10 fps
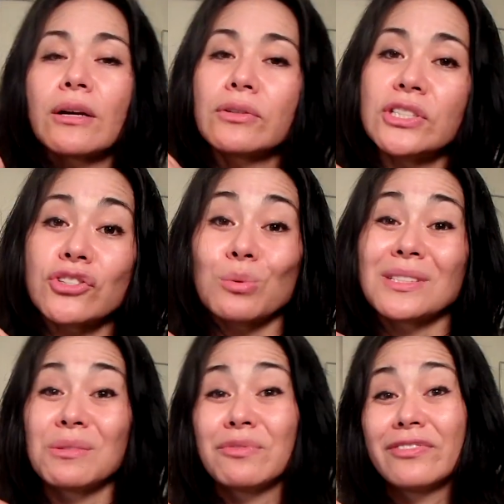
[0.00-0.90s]
co-teacher
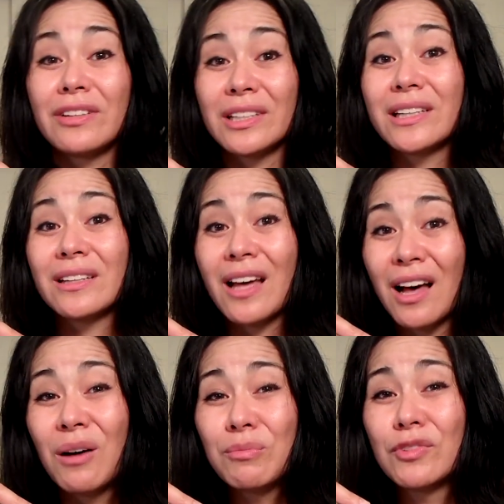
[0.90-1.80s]
wasn't really
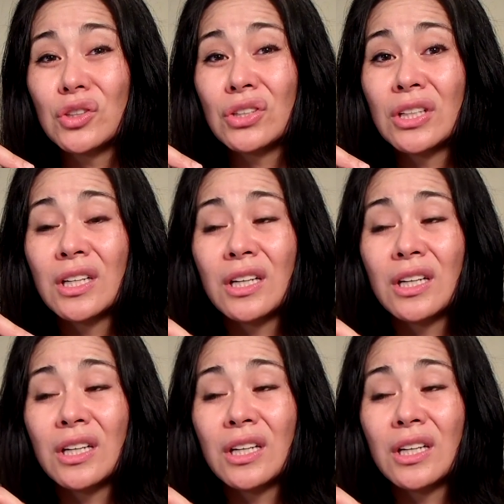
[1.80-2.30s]
helpful,